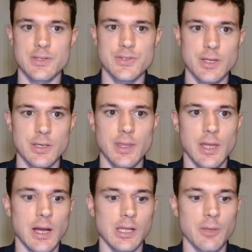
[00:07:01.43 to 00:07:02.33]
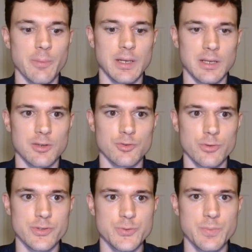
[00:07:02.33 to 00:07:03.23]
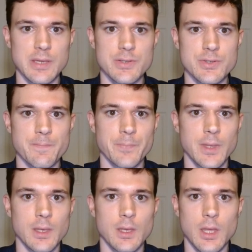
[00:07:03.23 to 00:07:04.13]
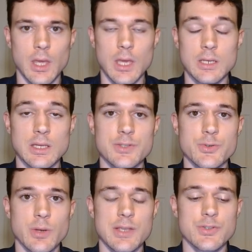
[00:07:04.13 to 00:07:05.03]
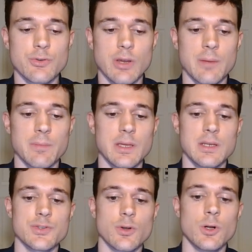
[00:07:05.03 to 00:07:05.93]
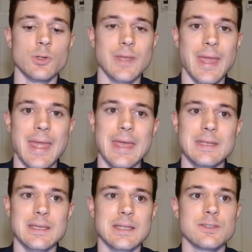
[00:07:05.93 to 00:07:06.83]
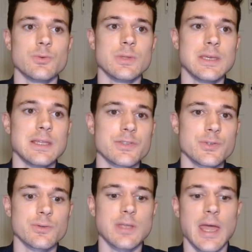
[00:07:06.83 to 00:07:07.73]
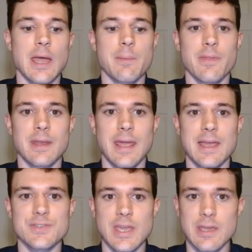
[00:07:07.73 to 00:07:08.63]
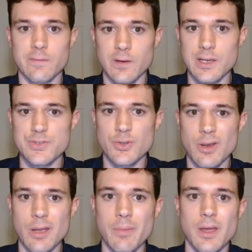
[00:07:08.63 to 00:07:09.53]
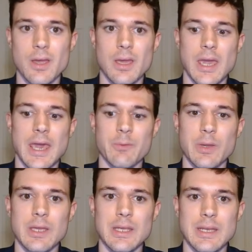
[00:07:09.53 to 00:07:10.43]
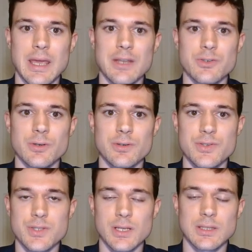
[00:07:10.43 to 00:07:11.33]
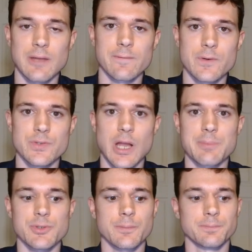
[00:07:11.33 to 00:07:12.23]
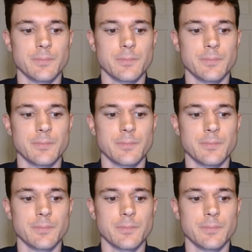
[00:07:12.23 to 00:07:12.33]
cell in the column and hit Control Space. And to insert a histogram, it is Alt-N to get to the Insert tab and then SA for histogram. And we can hit Enter to select that first option.